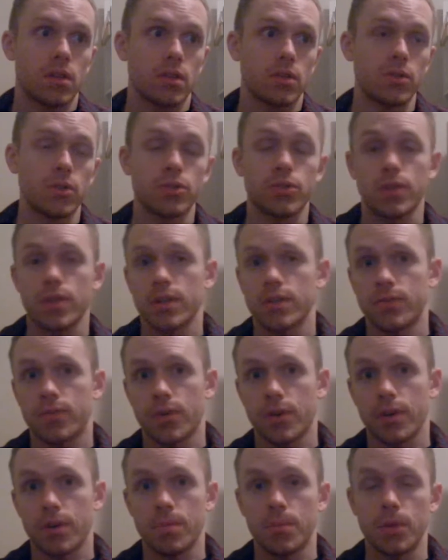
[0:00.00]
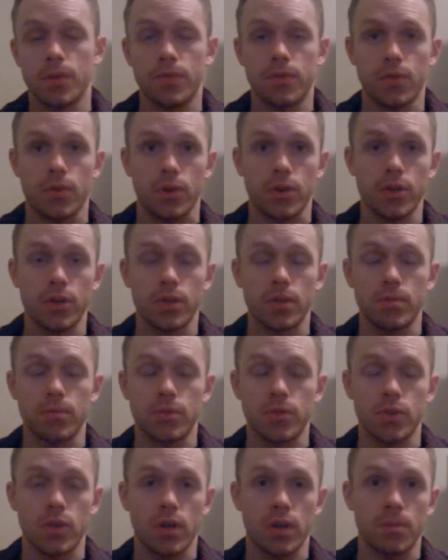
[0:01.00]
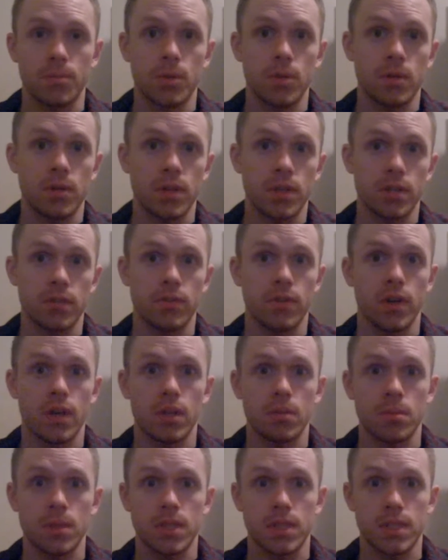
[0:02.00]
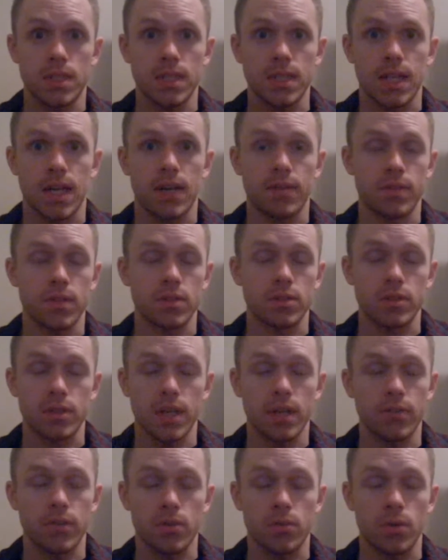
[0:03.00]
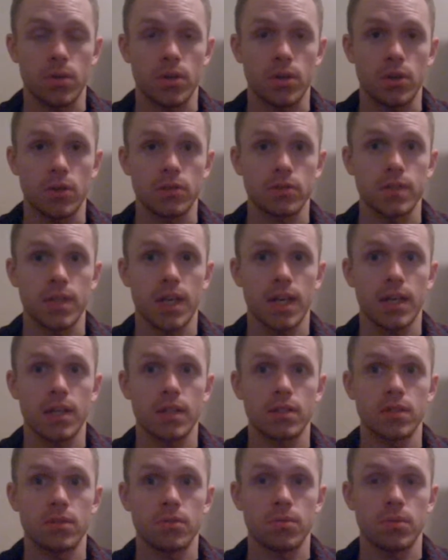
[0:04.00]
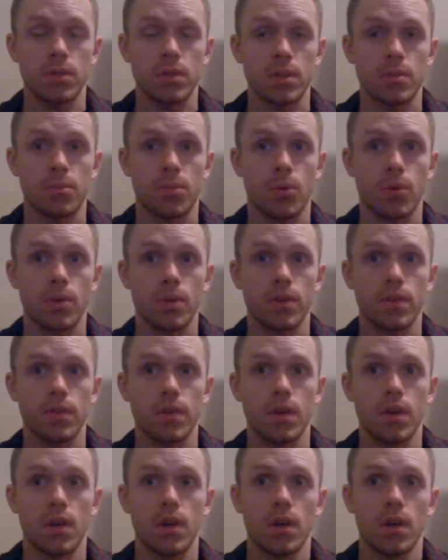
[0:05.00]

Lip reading: nutrient for your meat for good and strong immunity is vitamin C. Obviously, everyone knows that it's really important.